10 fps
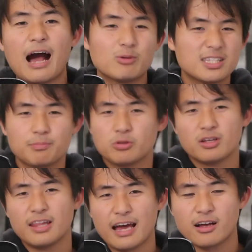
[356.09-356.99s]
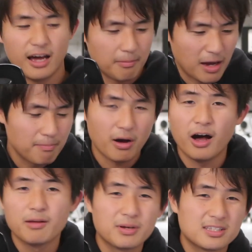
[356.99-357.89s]
I was typically that guy in my
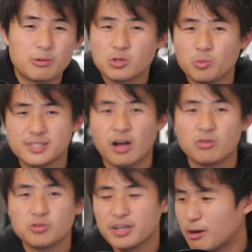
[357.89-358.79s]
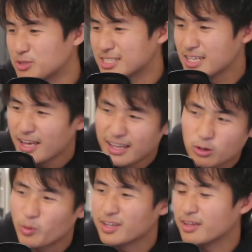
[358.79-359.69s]
pod because I was always hungry and I would just
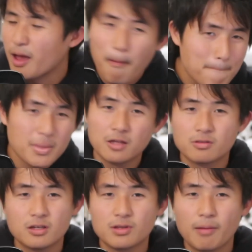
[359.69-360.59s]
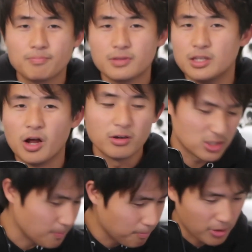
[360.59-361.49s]
quickly, you know,
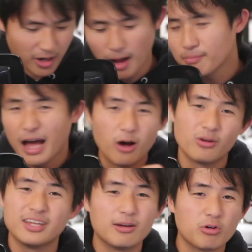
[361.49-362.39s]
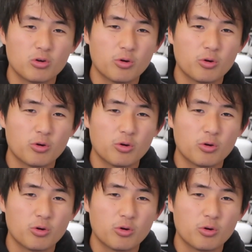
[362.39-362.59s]
just put it on, I'll eat it real